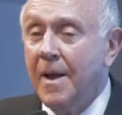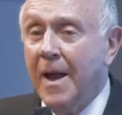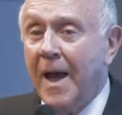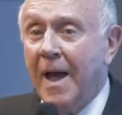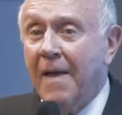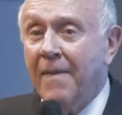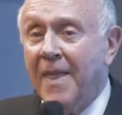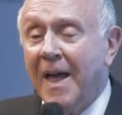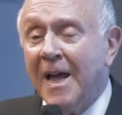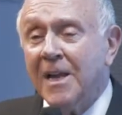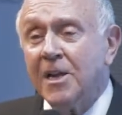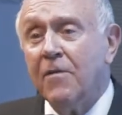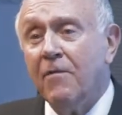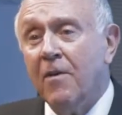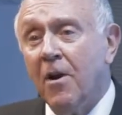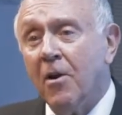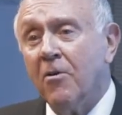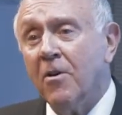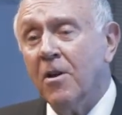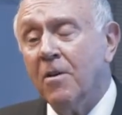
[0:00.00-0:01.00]
And that's
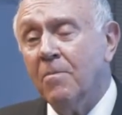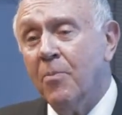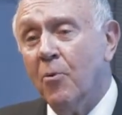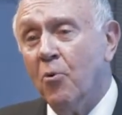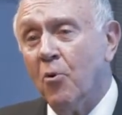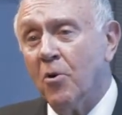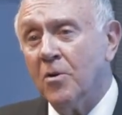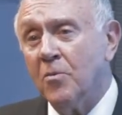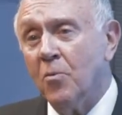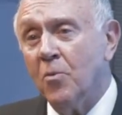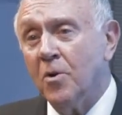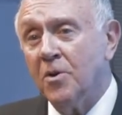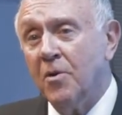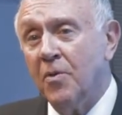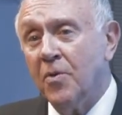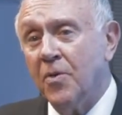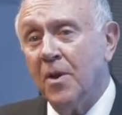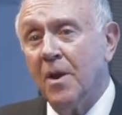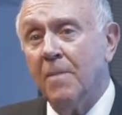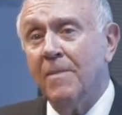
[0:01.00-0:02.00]
very important when you
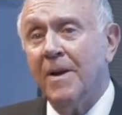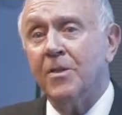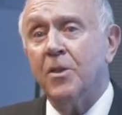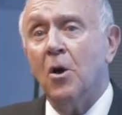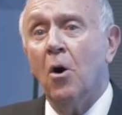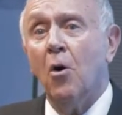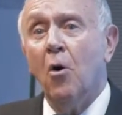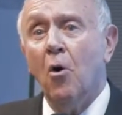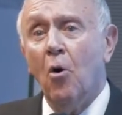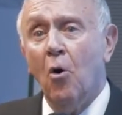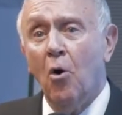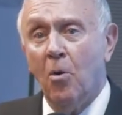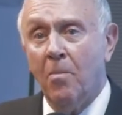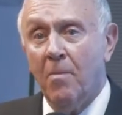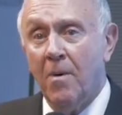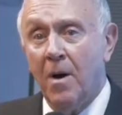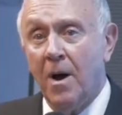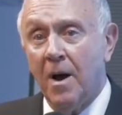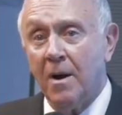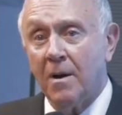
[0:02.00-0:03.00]
think about the
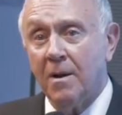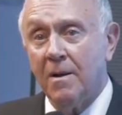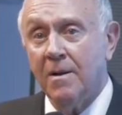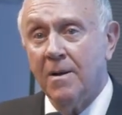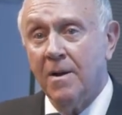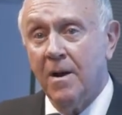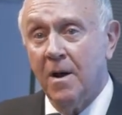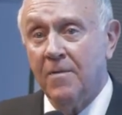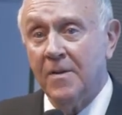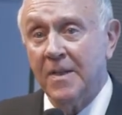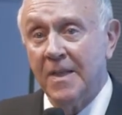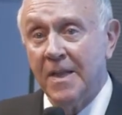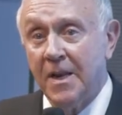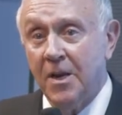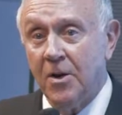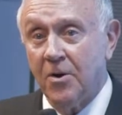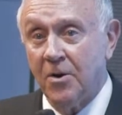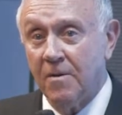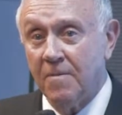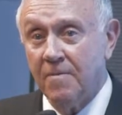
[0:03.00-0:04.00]
hallmark of a
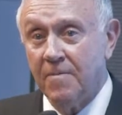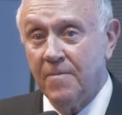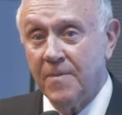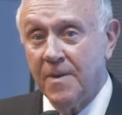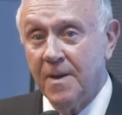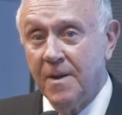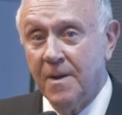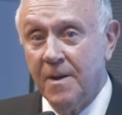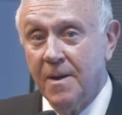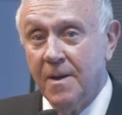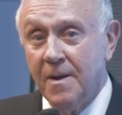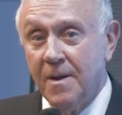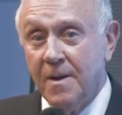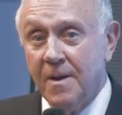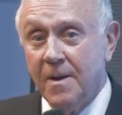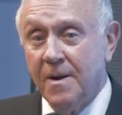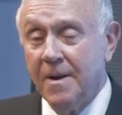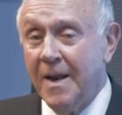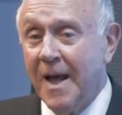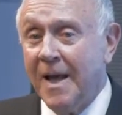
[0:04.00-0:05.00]
leader.
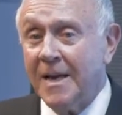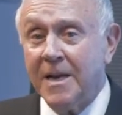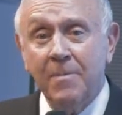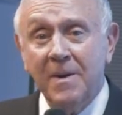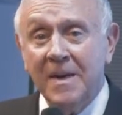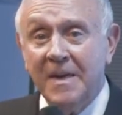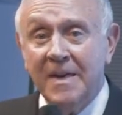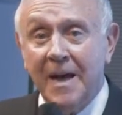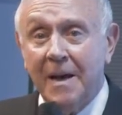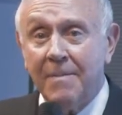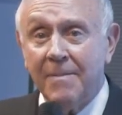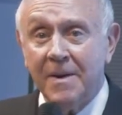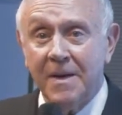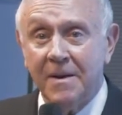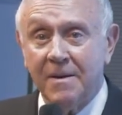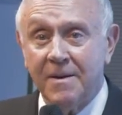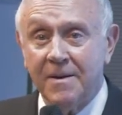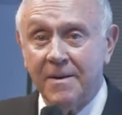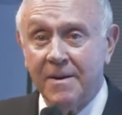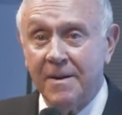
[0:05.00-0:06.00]
Not to be
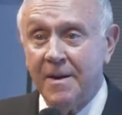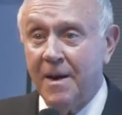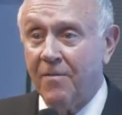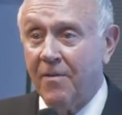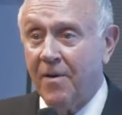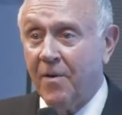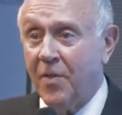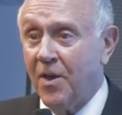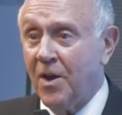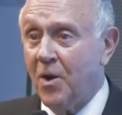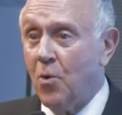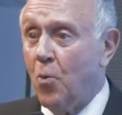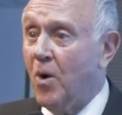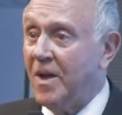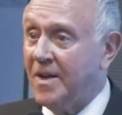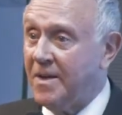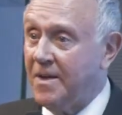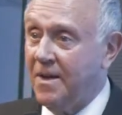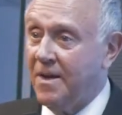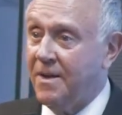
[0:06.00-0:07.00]
dominant in everything
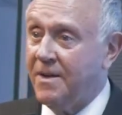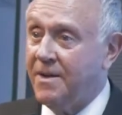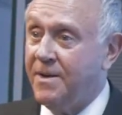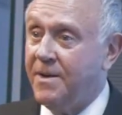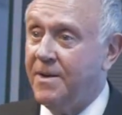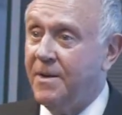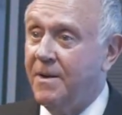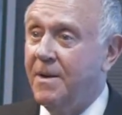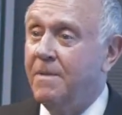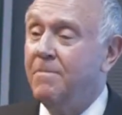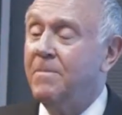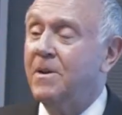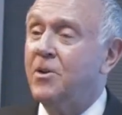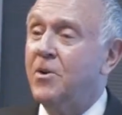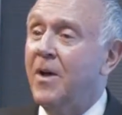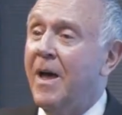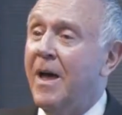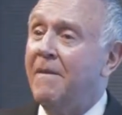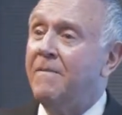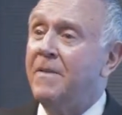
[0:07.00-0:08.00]
one does, but
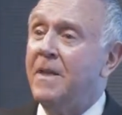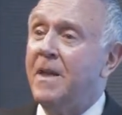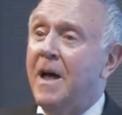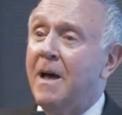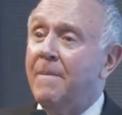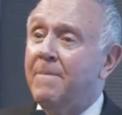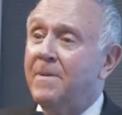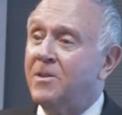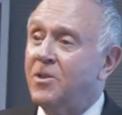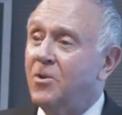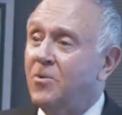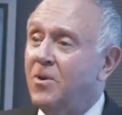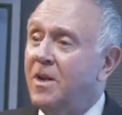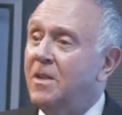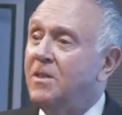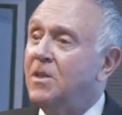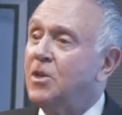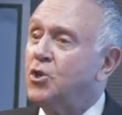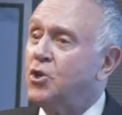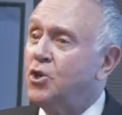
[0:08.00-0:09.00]
to have the
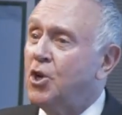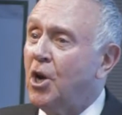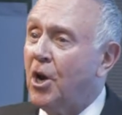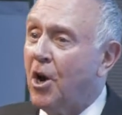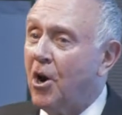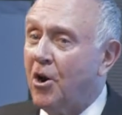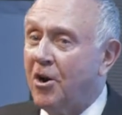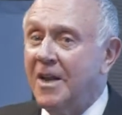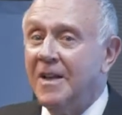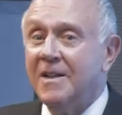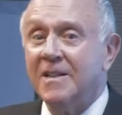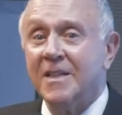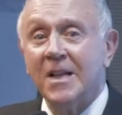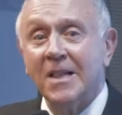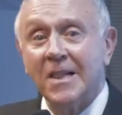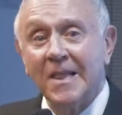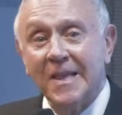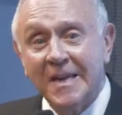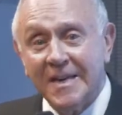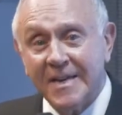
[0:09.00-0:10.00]
opportunity to share, to
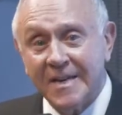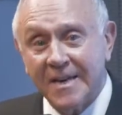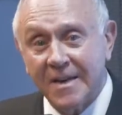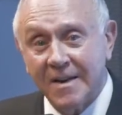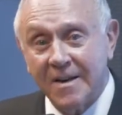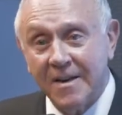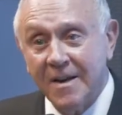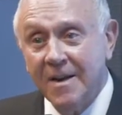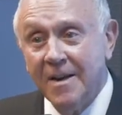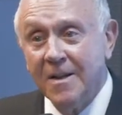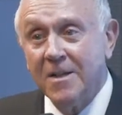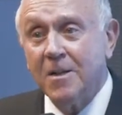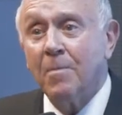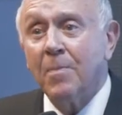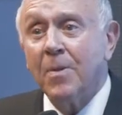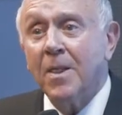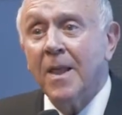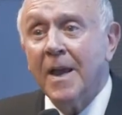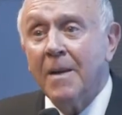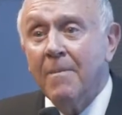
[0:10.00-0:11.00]
listen, to
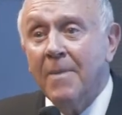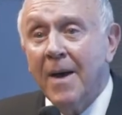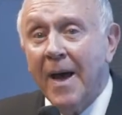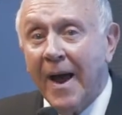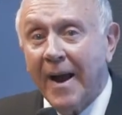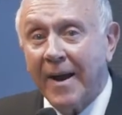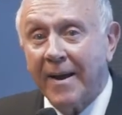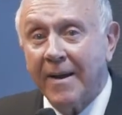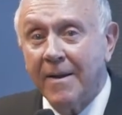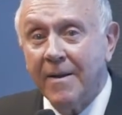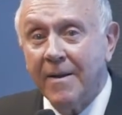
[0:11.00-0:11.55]
play back,